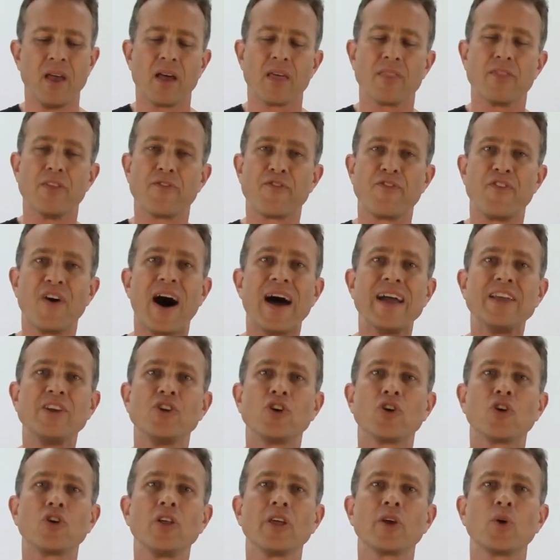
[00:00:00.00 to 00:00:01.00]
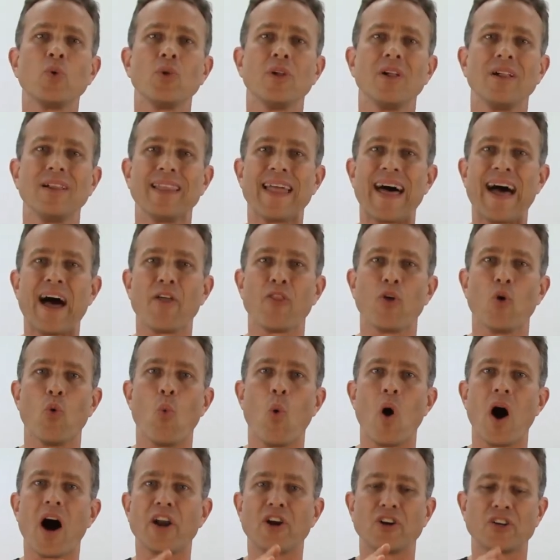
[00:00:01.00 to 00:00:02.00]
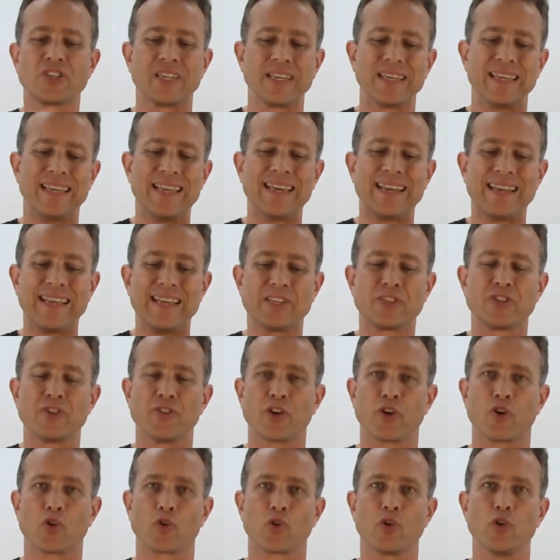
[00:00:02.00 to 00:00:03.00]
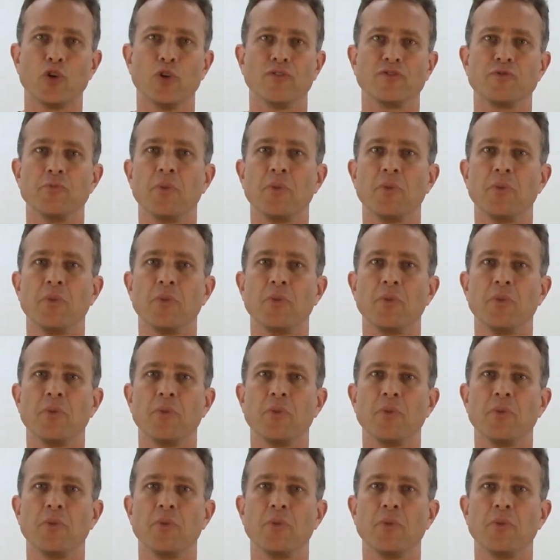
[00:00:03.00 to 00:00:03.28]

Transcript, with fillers: The fine knurling will allow the water to get into the grooves,